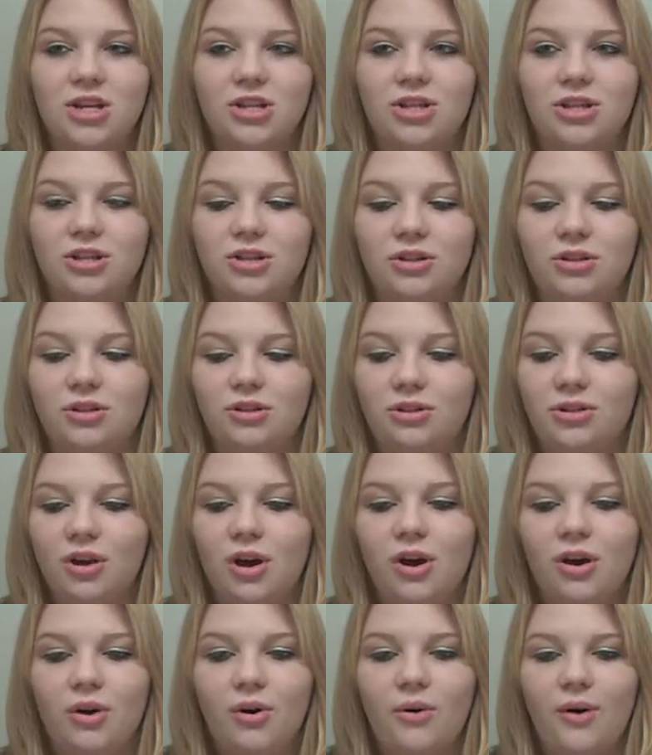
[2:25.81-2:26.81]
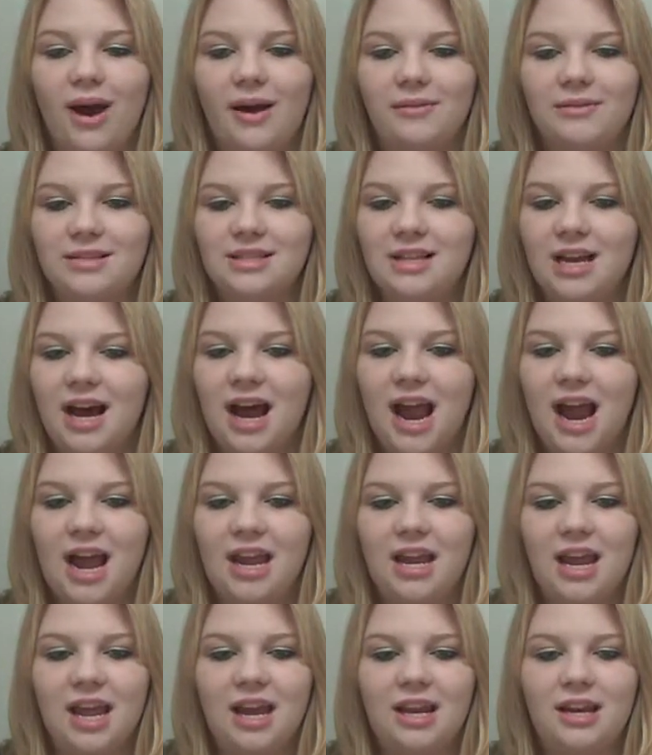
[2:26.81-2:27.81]
to go
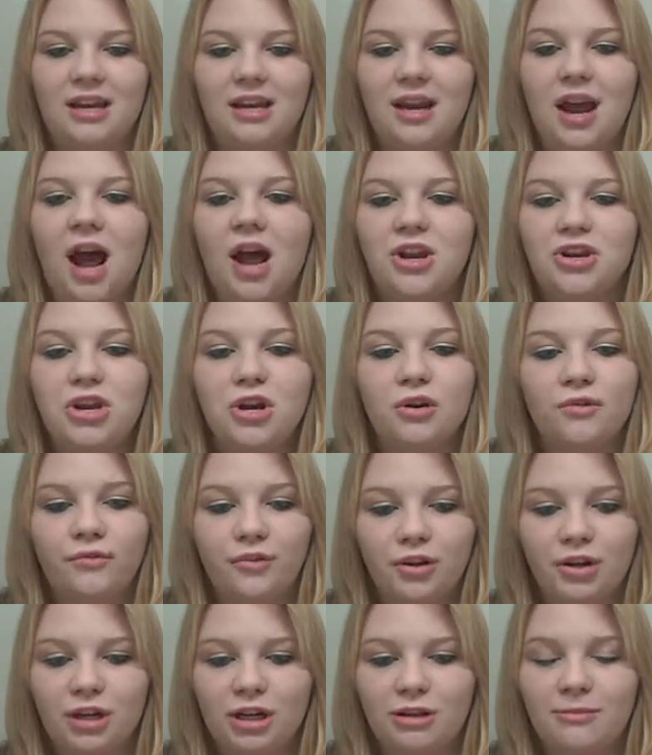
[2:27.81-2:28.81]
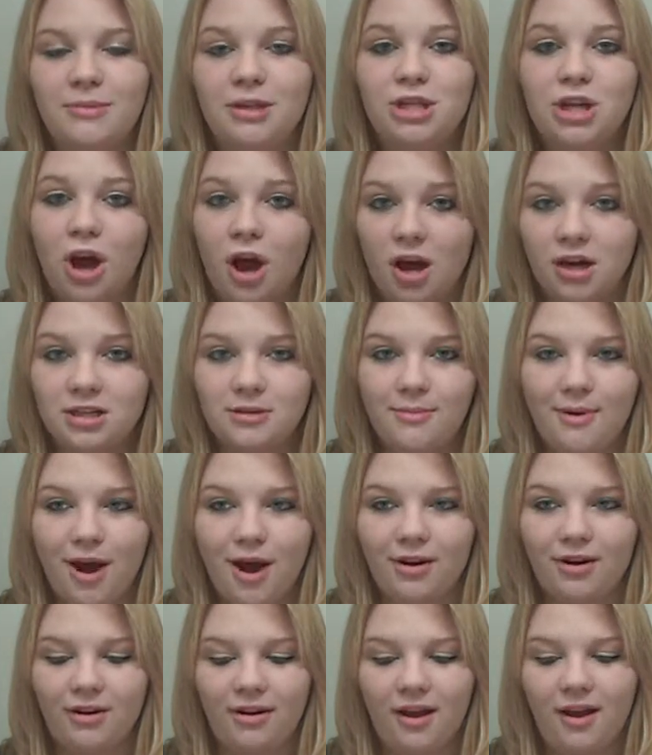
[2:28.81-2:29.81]
outside and not know if you're going to be talked
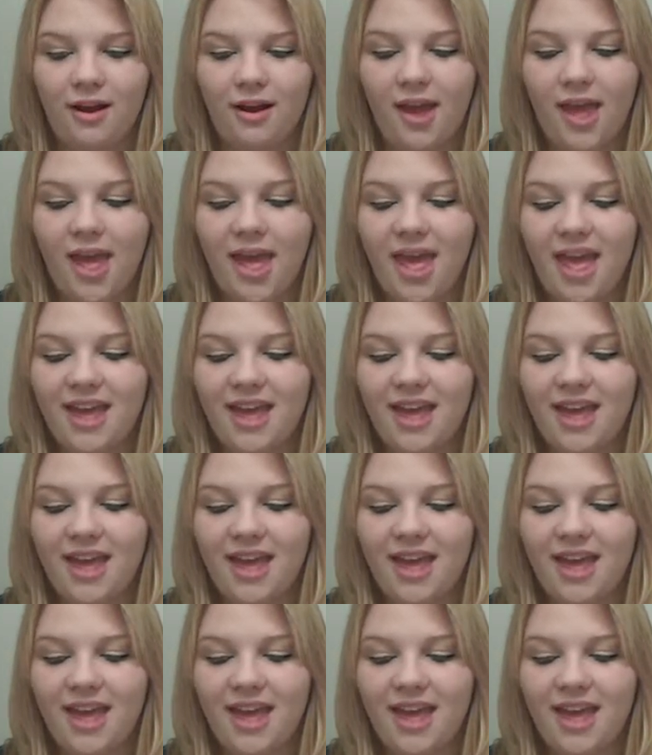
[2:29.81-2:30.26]
about or not.